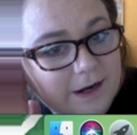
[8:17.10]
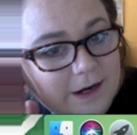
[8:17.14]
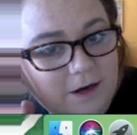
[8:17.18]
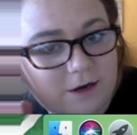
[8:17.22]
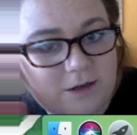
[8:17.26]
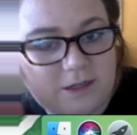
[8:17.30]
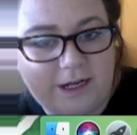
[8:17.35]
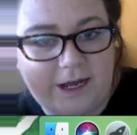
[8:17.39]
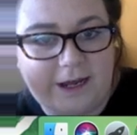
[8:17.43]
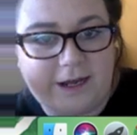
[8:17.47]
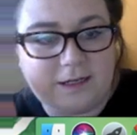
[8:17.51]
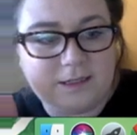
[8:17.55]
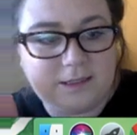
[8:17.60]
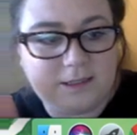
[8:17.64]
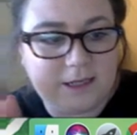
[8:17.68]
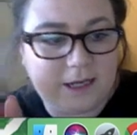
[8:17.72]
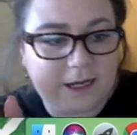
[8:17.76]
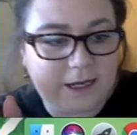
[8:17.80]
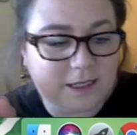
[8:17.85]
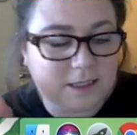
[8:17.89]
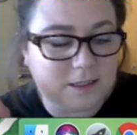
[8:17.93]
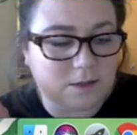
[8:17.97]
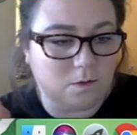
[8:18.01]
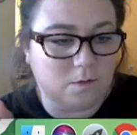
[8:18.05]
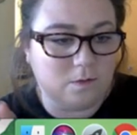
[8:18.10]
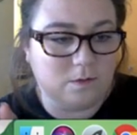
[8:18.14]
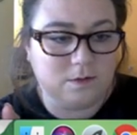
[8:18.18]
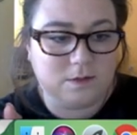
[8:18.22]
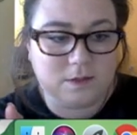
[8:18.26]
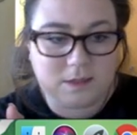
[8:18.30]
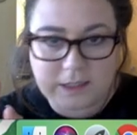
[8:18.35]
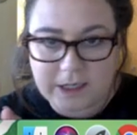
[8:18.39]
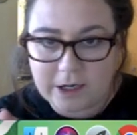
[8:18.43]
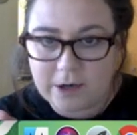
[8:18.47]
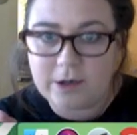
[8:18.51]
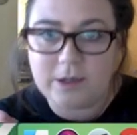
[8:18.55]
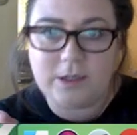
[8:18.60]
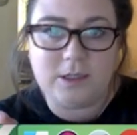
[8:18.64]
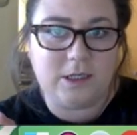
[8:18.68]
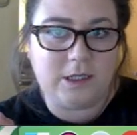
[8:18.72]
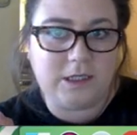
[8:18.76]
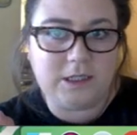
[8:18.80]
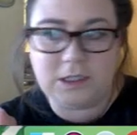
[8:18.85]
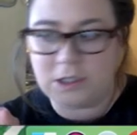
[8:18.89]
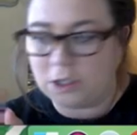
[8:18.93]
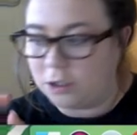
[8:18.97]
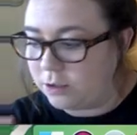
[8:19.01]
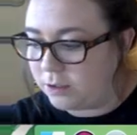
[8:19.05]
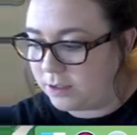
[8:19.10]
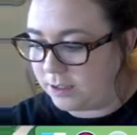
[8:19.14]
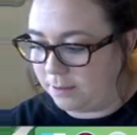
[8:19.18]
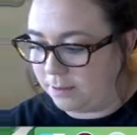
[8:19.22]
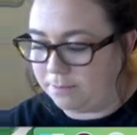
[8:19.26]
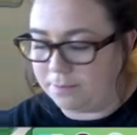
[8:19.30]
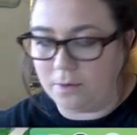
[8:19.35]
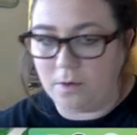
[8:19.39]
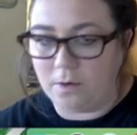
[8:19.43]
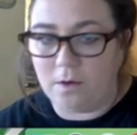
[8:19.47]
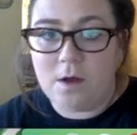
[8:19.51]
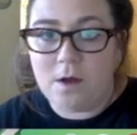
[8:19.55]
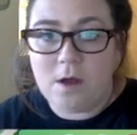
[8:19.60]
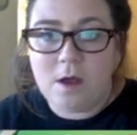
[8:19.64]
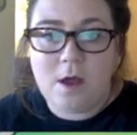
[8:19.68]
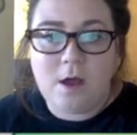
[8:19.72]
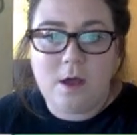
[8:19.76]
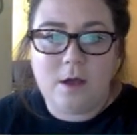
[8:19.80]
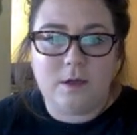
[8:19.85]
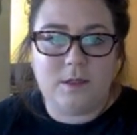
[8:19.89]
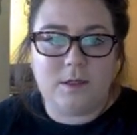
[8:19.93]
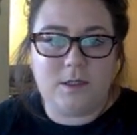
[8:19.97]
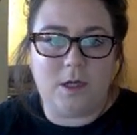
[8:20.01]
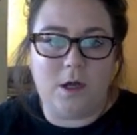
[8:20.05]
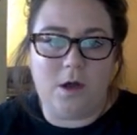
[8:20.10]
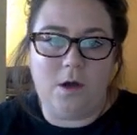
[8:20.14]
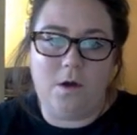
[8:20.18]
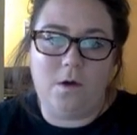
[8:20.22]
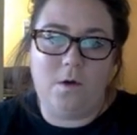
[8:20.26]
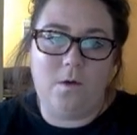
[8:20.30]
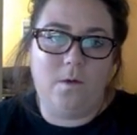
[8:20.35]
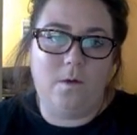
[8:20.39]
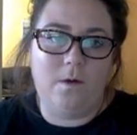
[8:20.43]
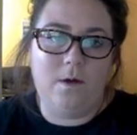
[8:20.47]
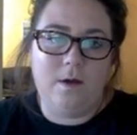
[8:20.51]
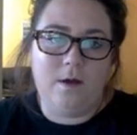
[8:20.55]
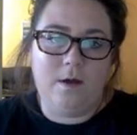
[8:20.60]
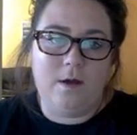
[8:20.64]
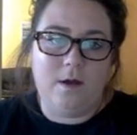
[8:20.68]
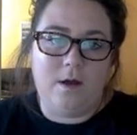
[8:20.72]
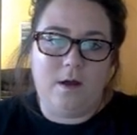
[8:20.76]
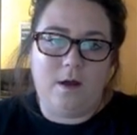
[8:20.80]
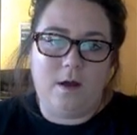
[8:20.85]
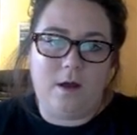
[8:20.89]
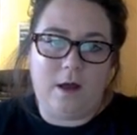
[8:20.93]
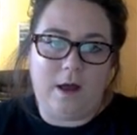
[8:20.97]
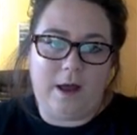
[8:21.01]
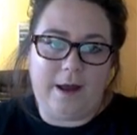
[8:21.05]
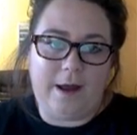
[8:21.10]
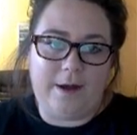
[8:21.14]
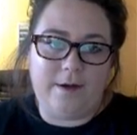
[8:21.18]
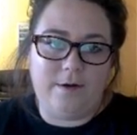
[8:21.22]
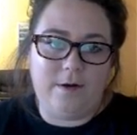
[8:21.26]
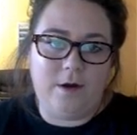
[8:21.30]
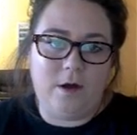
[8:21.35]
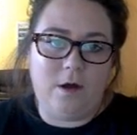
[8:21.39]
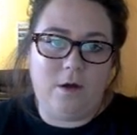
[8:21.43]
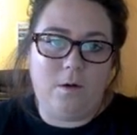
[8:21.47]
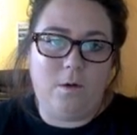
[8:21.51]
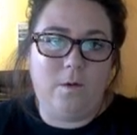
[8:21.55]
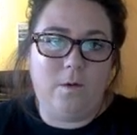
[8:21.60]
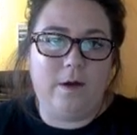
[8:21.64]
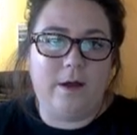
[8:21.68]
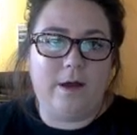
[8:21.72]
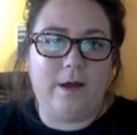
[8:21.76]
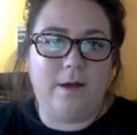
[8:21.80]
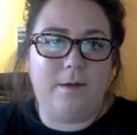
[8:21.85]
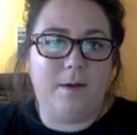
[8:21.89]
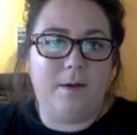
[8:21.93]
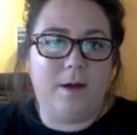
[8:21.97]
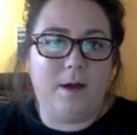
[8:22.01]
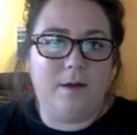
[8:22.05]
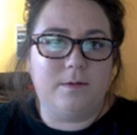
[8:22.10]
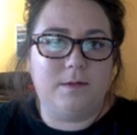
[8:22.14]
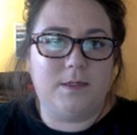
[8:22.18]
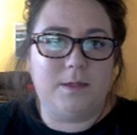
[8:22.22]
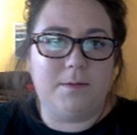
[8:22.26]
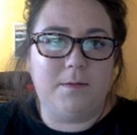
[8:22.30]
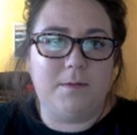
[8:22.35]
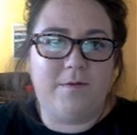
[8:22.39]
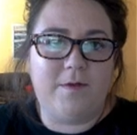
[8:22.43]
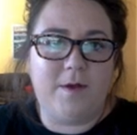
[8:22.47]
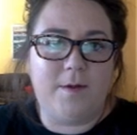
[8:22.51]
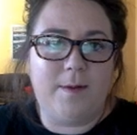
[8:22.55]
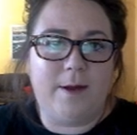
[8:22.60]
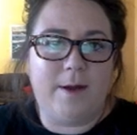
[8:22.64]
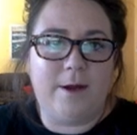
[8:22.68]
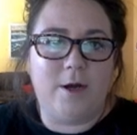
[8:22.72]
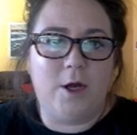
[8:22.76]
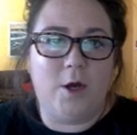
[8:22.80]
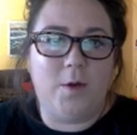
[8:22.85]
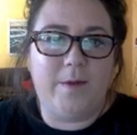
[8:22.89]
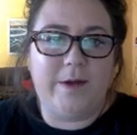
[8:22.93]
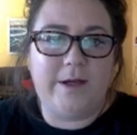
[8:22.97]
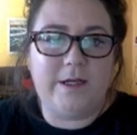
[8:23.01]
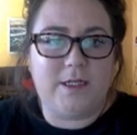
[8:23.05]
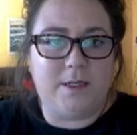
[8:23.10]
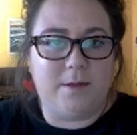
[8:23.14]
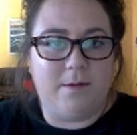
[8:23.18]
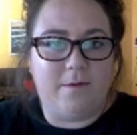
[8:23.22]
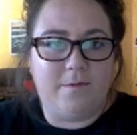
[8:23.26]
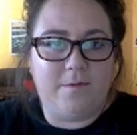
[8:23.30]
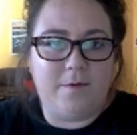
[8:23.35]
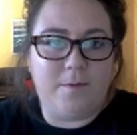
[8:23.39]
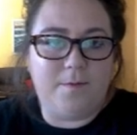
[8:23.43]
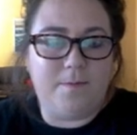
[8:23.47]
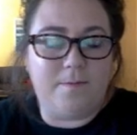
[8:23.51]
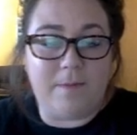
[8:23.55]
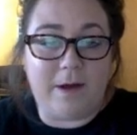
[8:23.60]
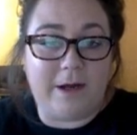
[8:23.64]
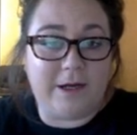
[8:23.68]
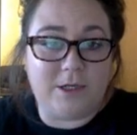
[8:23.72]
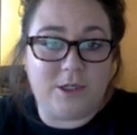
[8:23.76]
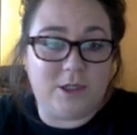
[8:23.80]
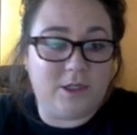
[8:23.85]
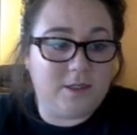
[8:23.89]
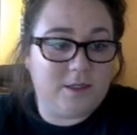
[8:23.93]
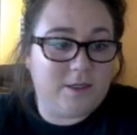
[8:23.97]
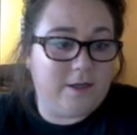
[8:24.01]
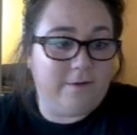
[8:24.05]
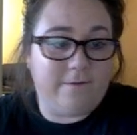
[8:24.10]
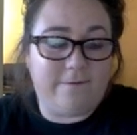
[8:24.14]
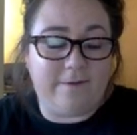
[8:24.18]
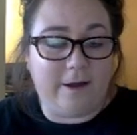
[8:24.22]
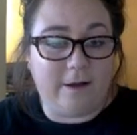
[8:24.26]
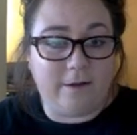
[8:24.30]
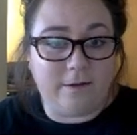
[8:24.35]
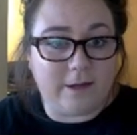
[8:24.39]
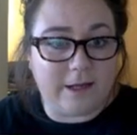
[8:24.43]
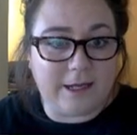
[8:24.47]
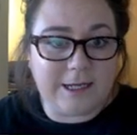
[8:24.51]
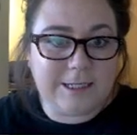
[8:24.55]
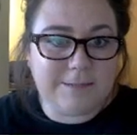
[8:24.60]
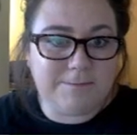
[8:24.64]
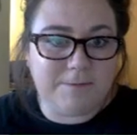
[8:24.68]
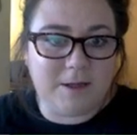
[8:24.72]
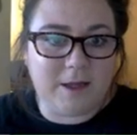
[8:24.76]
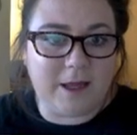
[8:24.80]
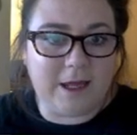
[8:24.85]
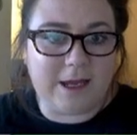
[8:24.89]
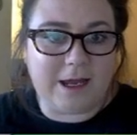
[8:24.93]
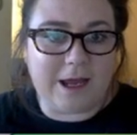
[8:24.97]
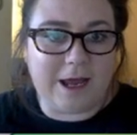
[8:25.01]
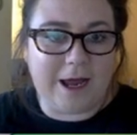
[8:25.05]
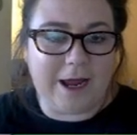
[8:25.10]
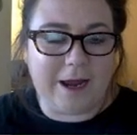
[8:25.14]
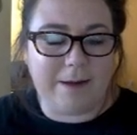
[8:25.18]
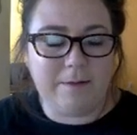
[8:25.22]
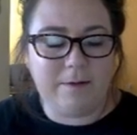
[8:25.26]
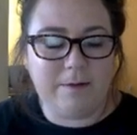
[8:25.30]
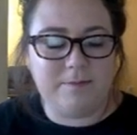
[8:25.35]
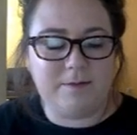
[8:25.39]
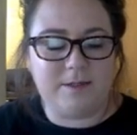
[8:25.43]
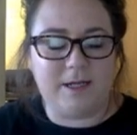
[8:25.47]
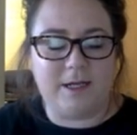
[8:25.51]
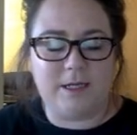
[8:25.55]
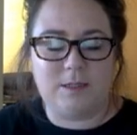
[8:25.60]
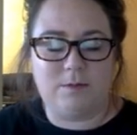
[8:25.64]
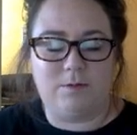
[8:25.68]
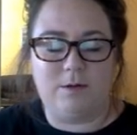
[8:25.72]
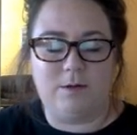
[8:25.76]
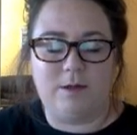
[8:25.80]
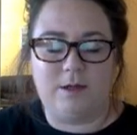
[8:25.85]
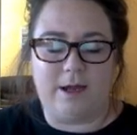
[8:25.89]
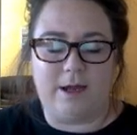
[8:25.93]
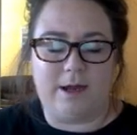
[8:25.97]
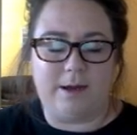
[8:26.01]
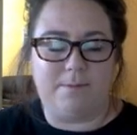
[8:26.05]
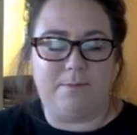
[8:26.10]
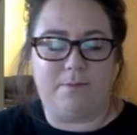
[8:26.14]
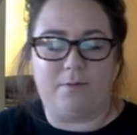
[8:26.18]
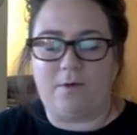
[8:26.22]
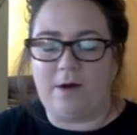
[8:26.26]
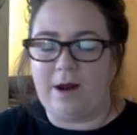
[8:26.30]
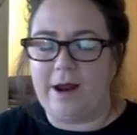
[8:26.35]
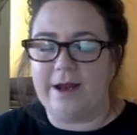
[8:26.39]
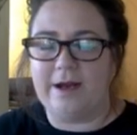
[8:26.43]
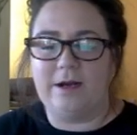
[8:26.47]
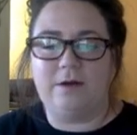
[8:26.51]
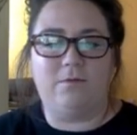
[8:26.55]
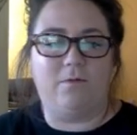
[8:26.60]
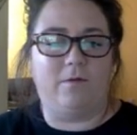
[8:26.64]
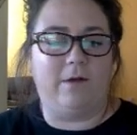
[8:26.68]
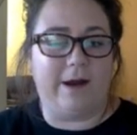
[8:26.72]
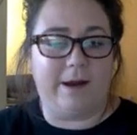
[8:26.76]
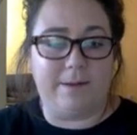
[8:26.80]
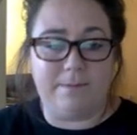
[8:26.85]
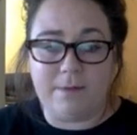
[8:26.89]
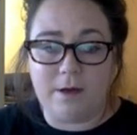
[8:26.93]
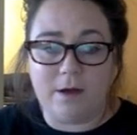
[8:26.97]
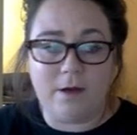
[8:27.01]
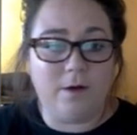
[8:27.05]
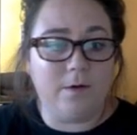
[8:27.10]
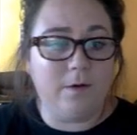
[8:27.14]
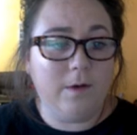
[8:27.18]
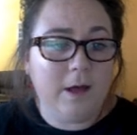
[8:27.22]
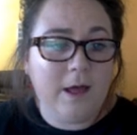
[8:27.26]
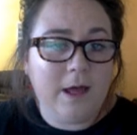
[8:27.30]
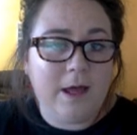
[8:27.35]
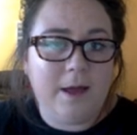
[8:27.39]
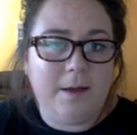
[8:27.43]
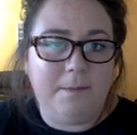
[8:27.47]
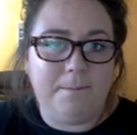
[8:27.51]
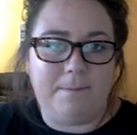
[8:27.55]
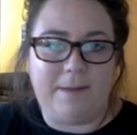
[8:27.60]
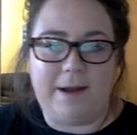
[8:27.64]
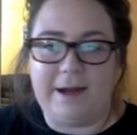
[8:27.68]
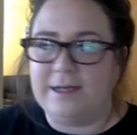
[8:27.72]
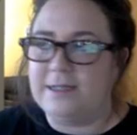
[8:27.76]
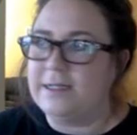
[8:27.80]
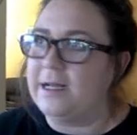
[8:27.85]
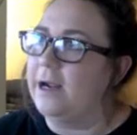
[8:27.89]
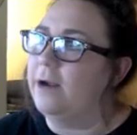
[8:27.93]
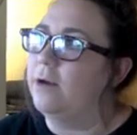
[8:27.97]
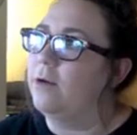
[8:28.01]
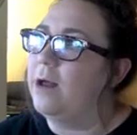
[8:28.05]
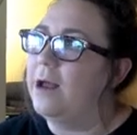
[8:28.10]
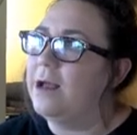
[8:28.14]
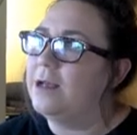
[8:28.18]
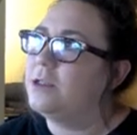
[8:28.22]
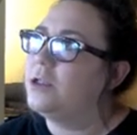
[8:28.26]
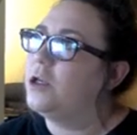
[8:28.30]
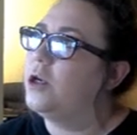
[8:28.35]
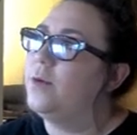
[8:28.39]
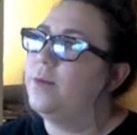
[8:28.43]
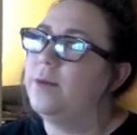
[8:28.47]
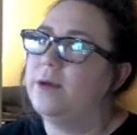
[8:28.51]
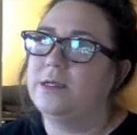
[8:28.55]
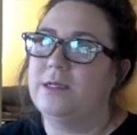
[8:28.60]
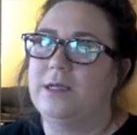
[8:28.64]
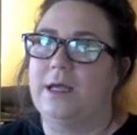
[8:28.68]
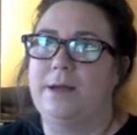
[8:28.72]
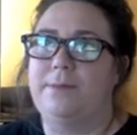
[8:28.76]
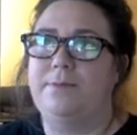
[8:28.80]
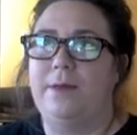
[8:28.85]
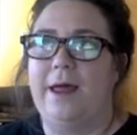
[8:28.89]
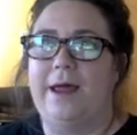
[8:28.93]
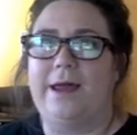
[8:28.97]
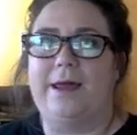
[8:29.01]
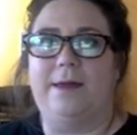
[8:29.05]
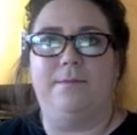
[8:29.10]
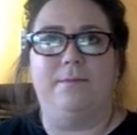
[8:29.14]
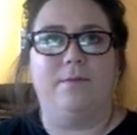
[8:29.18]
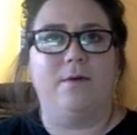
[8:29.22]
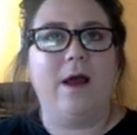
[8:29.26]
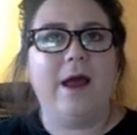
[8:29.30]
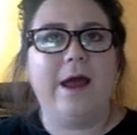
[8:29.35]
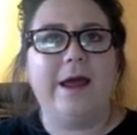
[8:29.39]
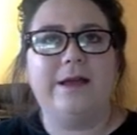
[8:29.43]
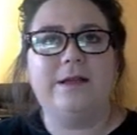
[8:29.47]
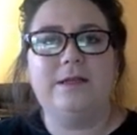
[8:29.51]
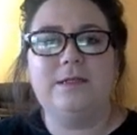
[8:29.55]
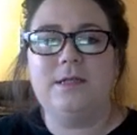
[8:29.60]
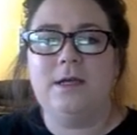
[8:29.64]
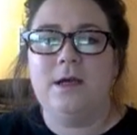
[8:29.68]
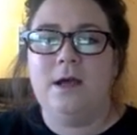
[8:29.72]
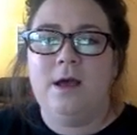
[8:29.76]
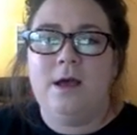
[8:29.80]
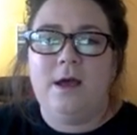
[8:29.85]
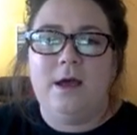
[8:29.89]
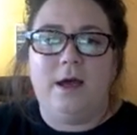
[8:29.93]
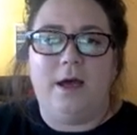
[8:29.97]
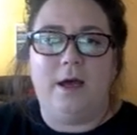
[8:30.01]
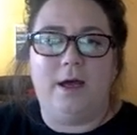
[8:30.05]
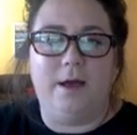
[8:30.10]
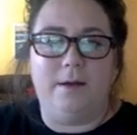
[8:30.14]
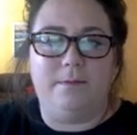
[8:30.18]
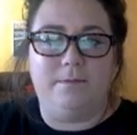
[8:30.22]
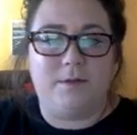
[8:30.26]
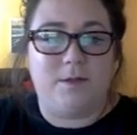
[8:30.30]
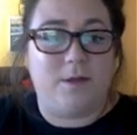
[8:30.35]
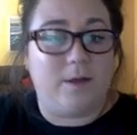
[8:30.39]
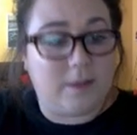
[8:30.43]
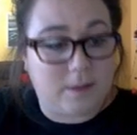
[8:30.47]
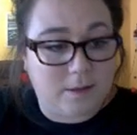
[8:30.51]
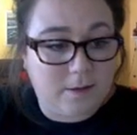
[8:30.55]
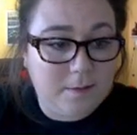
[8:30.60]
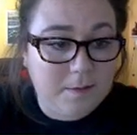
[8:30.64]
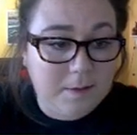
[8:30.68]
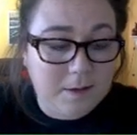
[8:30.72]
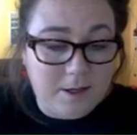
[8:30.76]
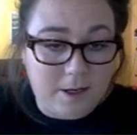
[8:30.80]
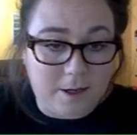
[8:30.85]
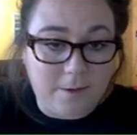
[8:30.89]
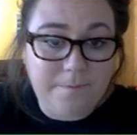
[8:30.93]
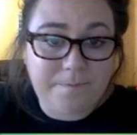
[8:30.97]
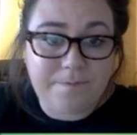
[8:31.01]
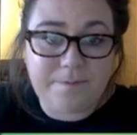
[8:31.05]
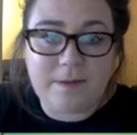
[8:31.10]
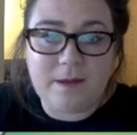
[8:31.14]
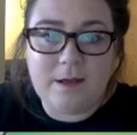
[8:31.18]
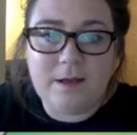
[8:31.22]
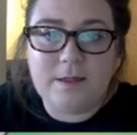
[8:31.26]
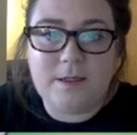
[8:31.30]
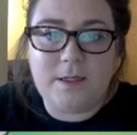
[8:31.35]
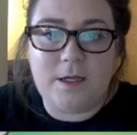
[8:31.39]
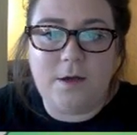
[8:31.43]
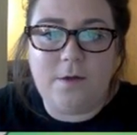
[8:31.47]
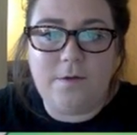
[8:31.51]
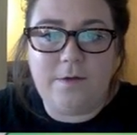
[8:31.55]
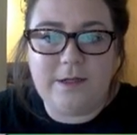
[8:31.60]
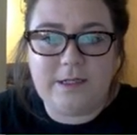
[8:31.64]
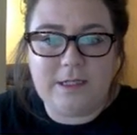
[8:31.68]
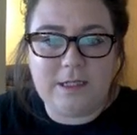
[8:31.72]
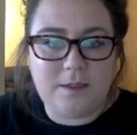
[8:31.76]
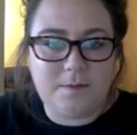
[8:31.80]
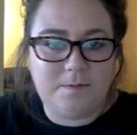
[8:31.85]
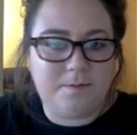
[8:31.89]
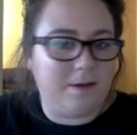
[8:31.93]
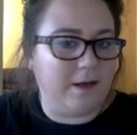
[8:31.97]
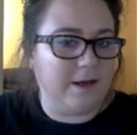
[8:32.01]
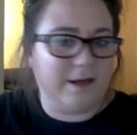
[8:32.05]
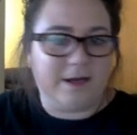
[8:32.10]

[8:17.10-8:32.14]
your text. It's seriously so simple. So I don't know, some of you might know me, some of you might just have found this, but like, I'm obsessed with like bright rainbow. My entire classroom is like black and brights. So that's what I'm gonna do. So this is my